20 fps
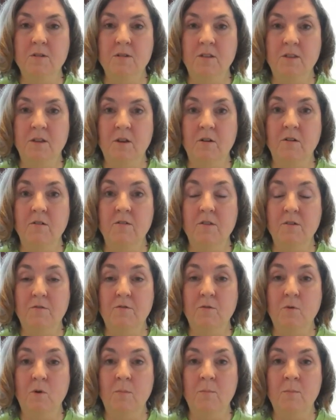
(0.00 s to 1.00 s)
And there are the
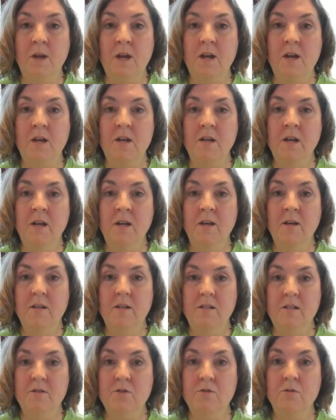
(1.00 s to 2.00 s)
four main:
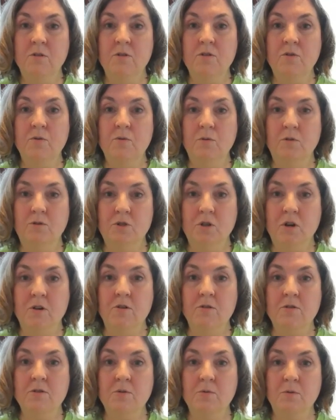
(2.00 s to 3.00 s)
district school, charter
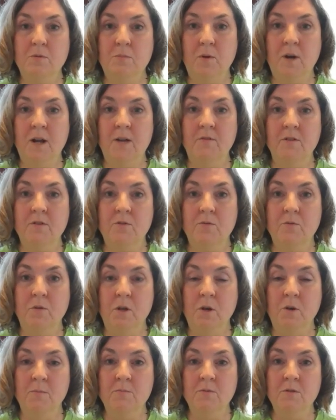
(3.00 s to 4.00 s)
school, private school,
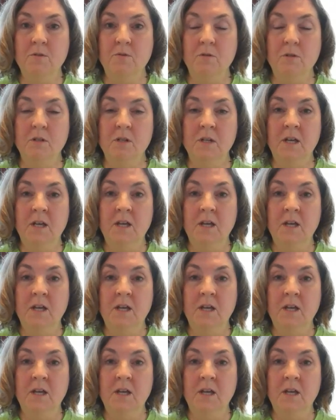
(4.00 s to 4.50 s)
homeschool.